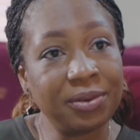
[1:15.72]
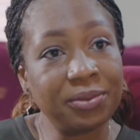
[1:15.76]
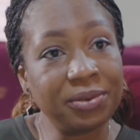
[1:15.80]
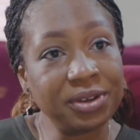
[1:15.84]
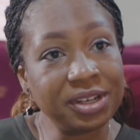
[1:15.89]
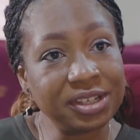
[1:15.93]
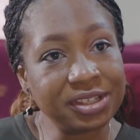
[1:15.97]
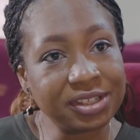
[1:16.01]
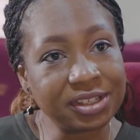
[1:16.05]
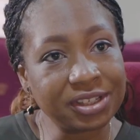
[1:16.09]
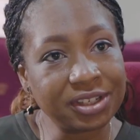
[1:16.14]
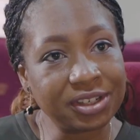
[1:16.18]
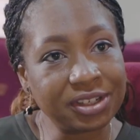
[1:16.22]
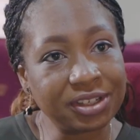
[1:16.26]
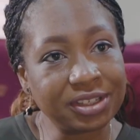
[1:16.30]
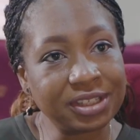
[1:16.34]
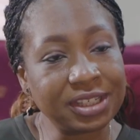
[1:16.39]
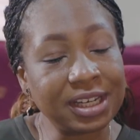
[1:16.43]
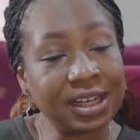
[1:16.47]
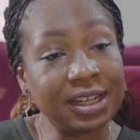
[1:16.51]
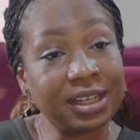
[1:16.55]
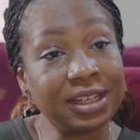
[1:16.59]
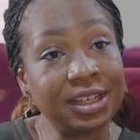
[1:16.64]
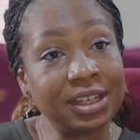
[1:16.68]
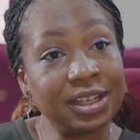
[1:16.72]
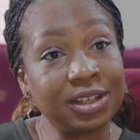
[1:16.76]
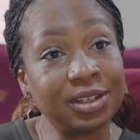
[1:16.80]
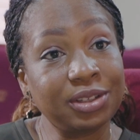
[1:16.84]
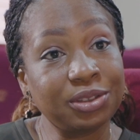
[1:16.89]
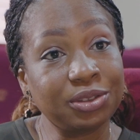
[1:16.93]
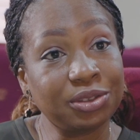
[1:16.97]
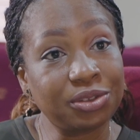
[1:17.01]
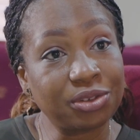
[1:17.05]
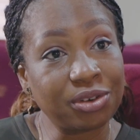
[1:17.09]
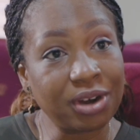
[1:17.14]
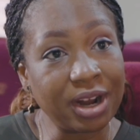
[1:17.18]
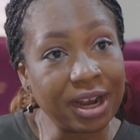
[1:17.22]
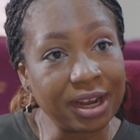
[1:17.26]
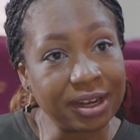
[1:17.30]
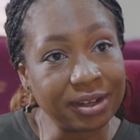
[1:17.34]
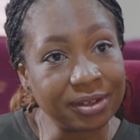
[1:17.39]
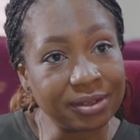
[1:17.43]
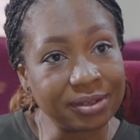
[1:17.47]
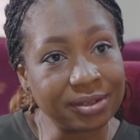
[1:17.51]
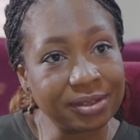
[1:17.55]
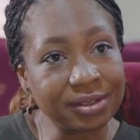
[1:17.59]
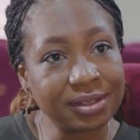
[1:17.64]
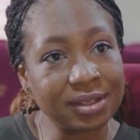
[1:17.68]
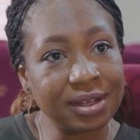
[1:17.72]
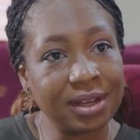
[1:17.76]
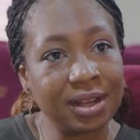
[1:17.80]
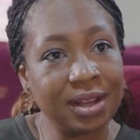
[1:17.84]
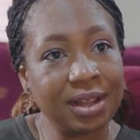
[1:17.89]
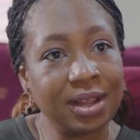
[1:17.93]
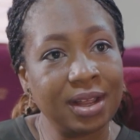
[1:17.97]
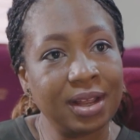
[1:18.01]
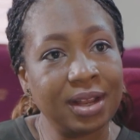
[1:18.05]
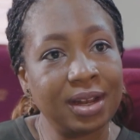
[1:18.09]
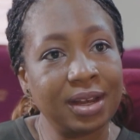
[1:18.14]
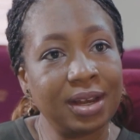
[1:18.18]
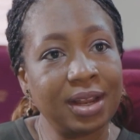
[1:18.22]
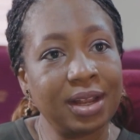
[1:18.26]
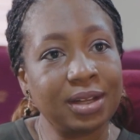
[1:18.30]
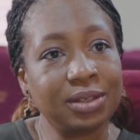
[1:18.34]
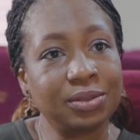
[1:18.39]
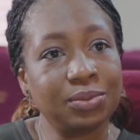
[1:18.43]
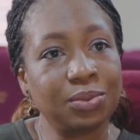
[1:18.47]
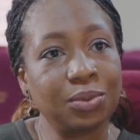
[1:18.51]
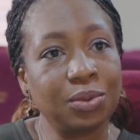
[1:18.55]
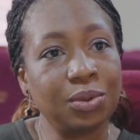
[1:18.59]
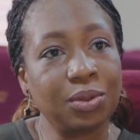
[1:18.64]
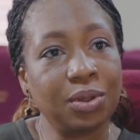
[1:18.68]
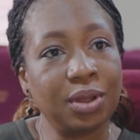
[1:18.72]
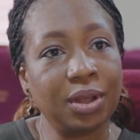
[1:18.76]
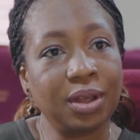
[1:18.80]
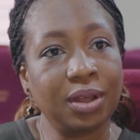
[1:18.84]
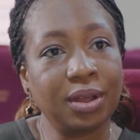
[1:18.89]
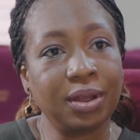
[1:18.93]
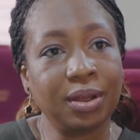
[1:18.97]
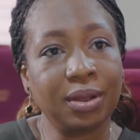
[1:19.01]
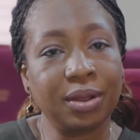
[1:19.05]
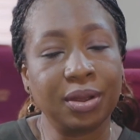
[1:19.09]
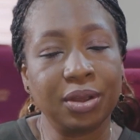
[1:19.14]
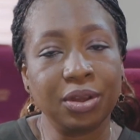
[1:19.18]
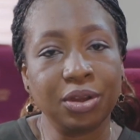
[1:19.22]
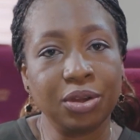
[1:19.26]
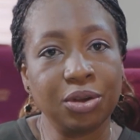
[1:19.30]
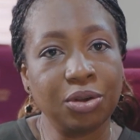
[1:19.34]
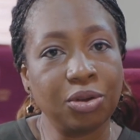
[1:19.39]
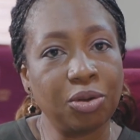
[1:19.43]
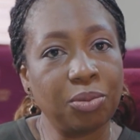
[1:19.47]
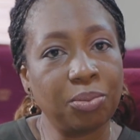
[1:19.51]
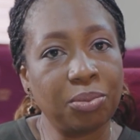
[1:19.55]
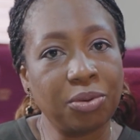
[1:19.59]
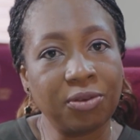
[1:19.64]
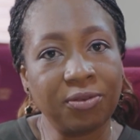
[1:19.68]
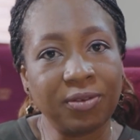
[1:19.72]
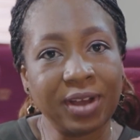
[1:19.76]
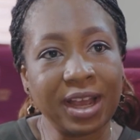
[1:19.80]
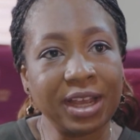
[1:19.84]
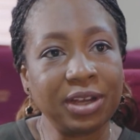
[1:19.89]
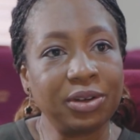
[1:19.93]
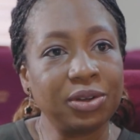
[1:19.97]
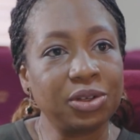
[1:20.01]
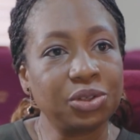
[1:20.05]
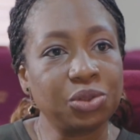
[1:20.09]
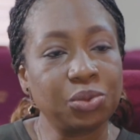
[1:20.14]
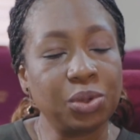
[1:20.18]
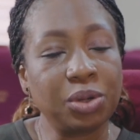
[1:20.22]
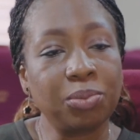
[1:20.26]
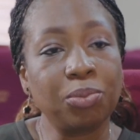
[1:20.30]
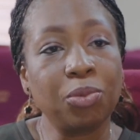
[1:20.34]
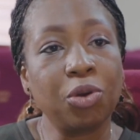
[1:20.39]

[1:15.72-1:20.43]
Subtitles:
research and clinical trials that will provide us with